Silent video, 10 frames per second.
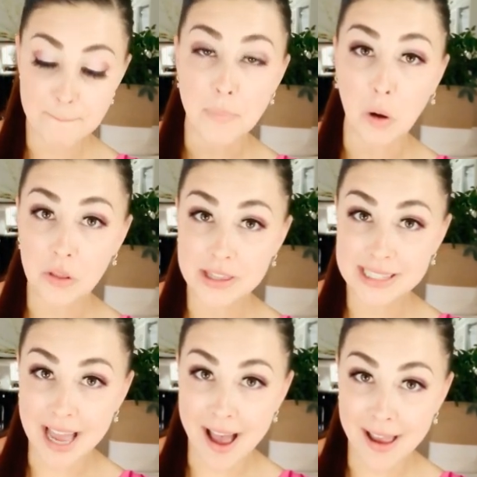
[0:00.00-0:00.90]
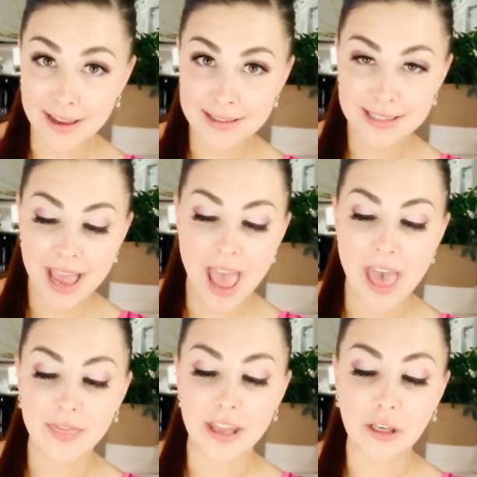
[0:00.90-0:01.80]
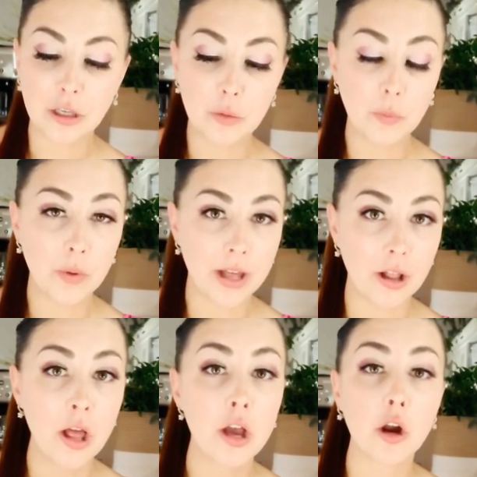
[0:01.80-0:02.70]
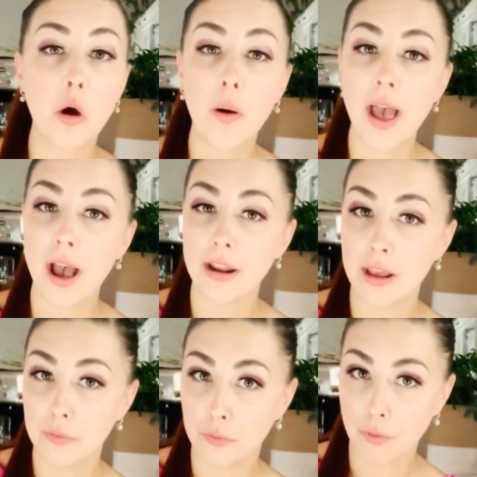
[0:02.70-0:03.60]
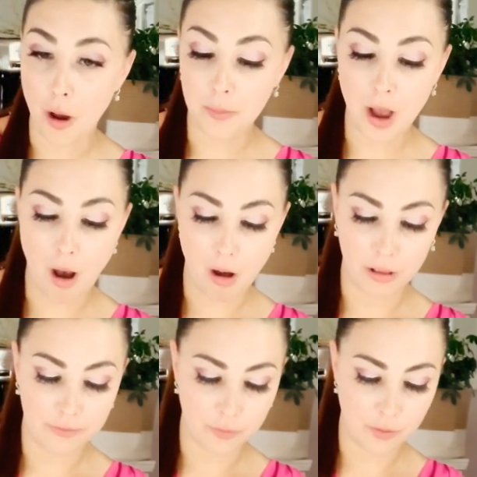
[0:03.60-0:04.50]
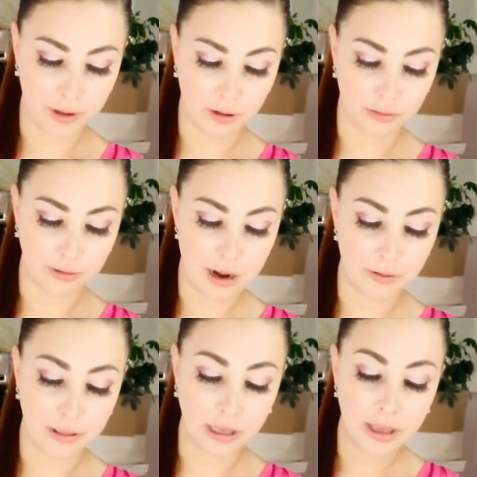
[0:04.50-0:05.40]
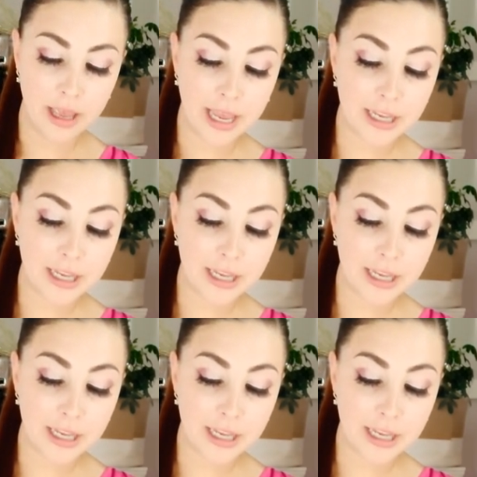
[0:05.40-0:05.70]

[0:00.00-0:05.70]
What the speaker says: both sides, and then you will go ahead and rub olive oil around the